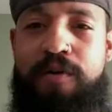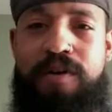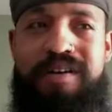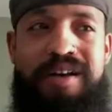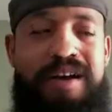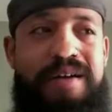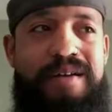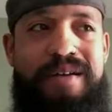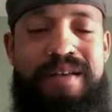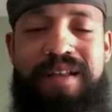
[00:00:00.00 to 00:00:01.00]
a
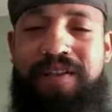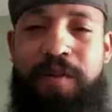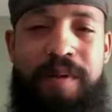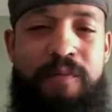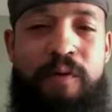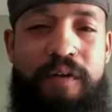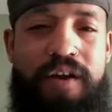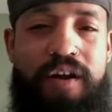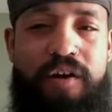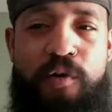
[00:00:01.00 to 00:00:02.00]
little bit more than
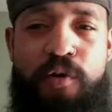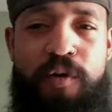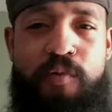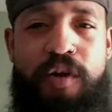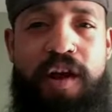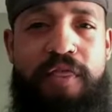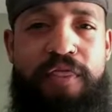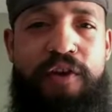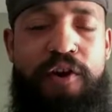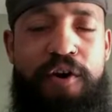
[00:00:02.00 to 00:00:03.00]
a quarter, more like a
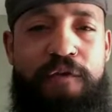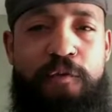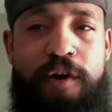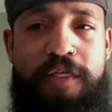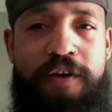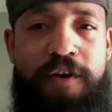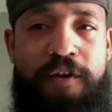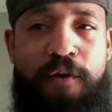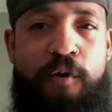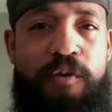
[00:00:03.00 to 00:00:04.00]
third of what their
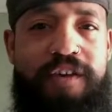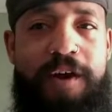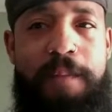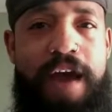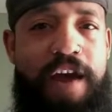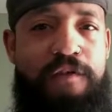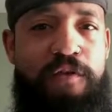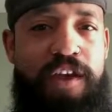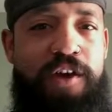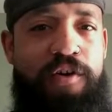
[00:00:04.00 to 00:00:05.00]
whole entire pass for
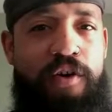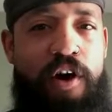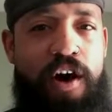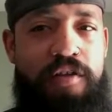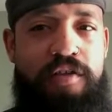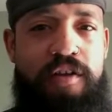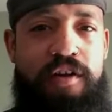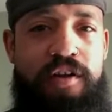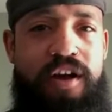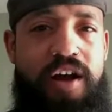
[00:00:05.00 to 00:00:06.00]
the year costs,
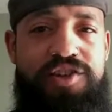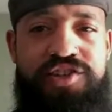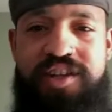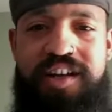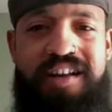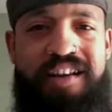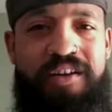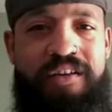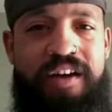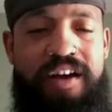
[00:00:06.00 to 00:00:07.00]
just to get a
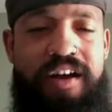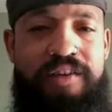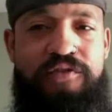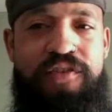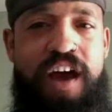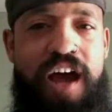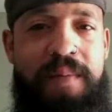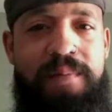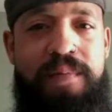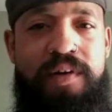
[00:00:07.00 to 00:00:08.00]
little extra
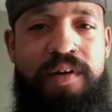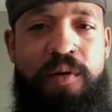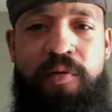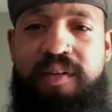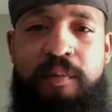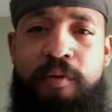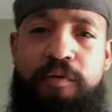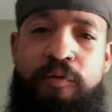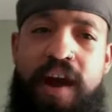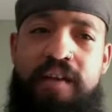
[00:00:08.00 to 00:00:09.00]
time with some of those
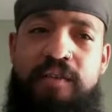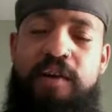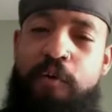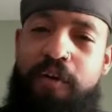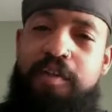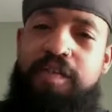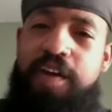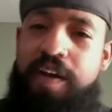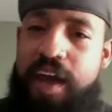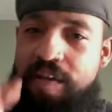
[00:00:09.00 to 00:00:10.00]
rides. So I don't really see
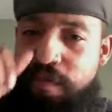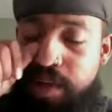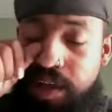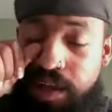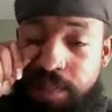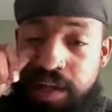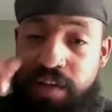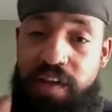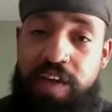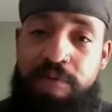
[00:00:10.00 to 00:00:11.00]
it as being
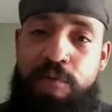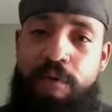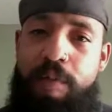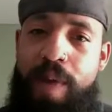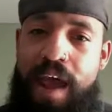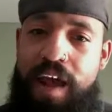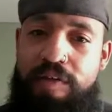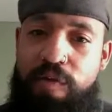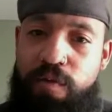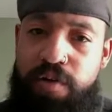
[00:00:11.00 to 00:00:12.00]
appealing for the
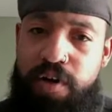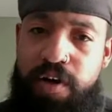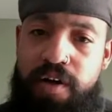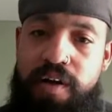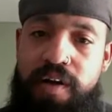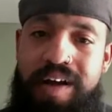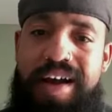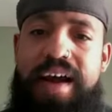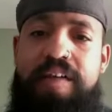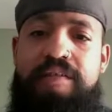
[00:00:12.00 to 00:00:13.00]
pass holder.
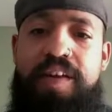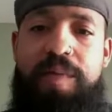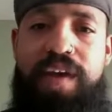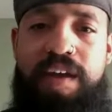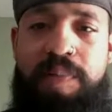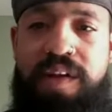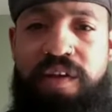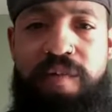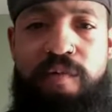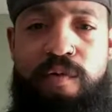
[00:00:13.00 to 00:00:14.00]
I see it being
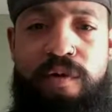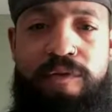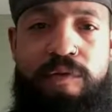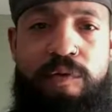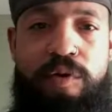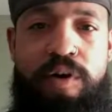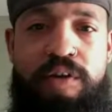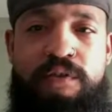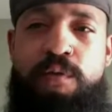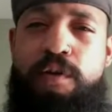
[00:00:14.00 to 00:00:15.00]
appealing more for
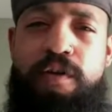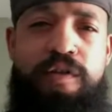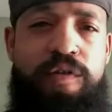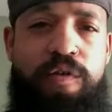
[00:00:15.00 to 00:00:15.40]
a tourist